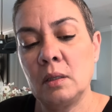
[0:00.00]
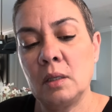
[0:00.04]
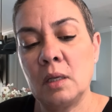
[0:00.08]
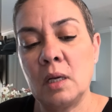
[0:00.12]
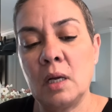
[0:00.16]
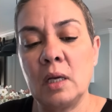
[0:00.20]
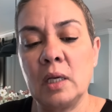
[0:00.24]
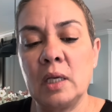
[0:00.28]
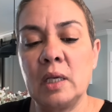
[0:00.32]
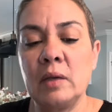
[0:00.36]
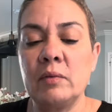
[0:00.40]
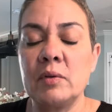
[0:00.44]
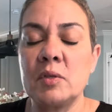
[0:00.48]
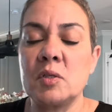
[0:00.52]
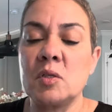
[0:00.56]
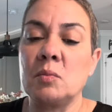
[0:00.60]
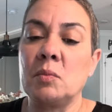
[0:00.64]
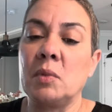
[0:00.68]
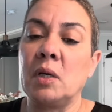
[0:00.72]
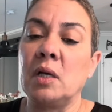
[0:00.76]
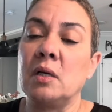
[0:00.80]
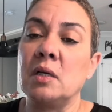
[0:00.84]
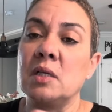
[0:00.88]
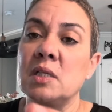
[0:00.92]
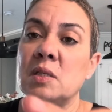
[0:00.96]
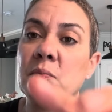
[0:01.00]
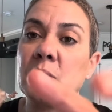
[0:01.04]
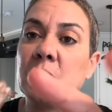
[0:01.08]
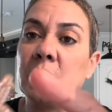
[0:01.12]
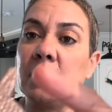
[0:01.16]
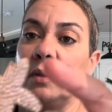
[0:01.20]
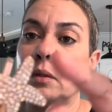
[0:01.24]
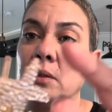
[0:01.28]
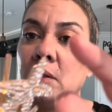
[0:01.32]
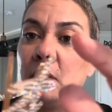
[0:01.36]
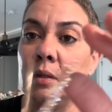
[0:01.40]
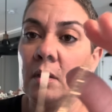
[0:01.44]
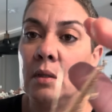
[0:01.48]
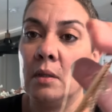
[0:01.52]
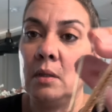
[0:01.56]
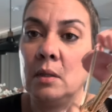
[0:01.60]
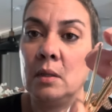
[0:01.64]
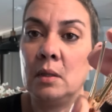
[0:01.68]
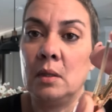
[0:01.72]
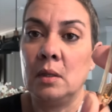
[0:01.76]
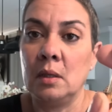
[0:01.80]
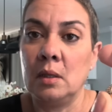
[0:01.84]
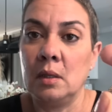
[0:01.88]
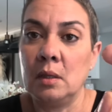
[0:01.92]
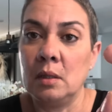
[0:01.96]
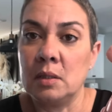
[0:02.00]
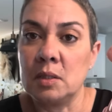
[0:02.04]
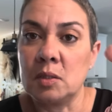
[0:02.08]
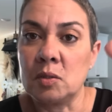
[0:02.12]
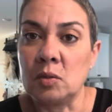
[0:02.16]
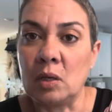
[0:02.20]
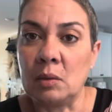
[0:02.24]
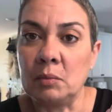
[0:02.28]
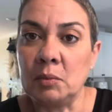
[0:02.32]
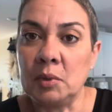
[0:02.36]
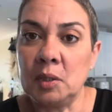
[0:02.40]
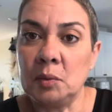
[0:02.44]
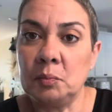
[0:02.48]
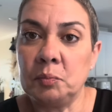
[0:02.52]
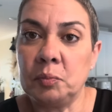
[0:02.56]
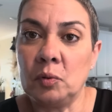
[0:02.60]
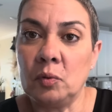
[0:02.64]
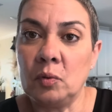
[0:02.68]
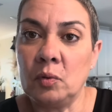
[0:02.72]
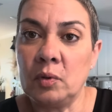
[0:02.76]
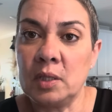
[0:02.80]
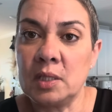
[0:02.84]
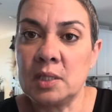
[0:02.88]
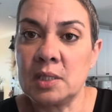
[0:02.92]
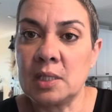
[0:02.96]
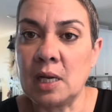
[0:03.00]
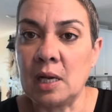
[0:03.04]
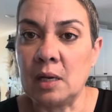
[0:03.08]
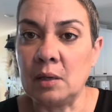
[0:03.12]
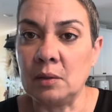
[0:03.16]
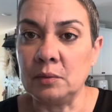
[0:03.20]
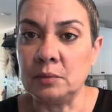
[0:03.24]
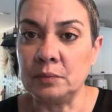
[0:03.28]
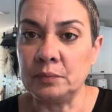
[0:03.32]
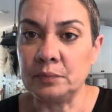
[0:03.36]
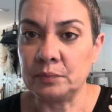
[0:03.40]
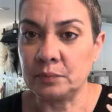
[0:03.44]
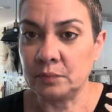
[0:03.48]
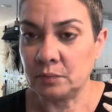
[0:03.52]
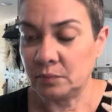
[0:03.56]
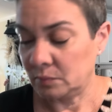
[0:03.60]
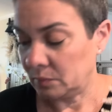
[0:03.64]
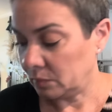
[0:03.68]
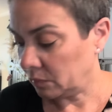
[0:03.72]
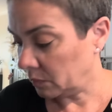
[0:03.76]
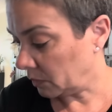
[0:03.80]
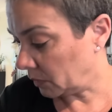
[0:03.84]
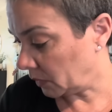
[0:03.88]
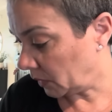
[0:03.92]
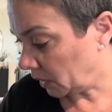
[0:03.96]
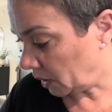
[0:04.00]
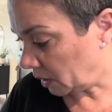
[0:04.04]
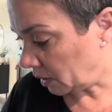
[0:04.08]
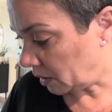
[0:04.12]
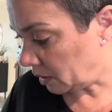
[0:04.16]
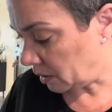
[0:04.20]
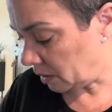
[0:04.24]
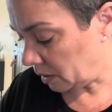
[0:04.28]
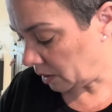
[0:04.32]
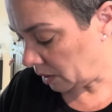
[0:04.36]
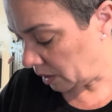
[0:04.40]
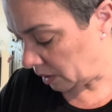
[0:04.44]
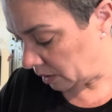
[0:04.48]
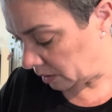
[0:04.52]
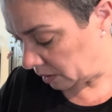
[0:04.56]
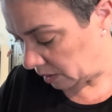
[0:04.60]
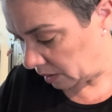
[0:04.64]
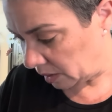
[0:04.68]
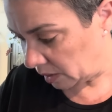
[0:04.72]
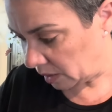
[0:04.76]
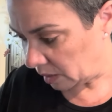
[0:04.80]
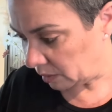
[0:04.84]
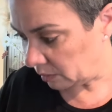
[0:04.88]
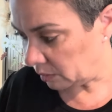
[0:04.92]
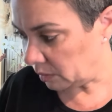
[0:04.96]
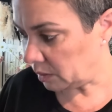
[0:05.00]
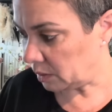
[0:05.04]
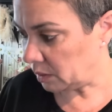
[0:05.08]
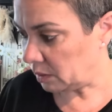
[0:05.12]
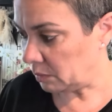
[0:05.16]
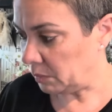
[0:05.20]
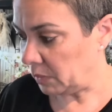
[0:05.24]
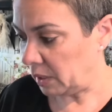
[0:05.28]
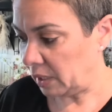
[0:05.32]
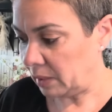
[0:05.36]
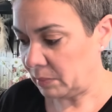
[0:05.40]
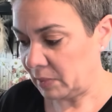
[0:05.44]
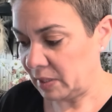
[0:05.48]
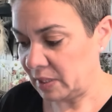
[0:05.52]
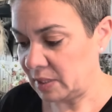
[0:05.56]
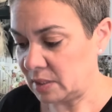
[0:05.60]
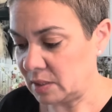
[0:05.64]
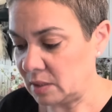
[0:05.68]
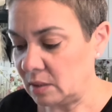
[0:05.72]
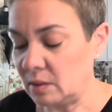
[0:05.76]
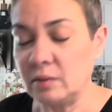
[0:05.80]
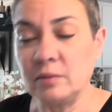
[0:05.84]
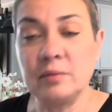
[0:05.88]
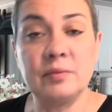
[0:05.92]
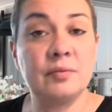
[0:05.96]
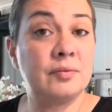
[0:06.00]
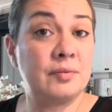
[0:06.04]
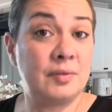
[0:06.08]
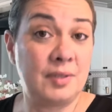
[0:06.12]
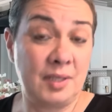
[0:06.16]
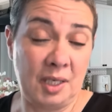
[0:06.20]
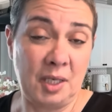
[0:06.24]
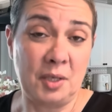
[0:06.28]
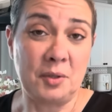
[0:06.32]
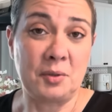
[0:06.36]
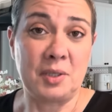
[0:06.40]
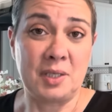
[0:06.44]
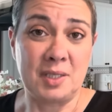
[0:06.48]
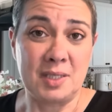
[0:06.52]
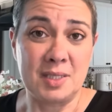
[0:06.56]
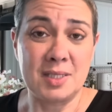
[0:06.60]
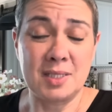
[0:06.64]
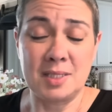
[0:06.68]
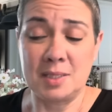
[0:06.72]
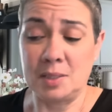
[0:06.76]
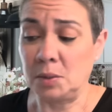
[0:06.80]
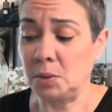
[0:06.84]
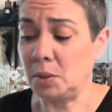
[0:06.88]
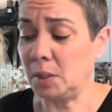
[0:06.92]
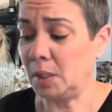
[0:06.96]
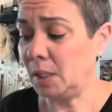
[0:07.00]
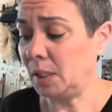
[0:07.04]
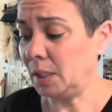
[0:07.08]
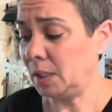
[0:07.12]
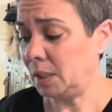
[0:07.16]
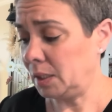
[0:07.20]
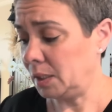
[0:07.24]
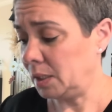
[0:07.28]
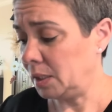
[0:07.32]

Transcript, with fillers: I'll give it to my husband so I'm gonna pull this out and then I'm gonna make myself earrings okay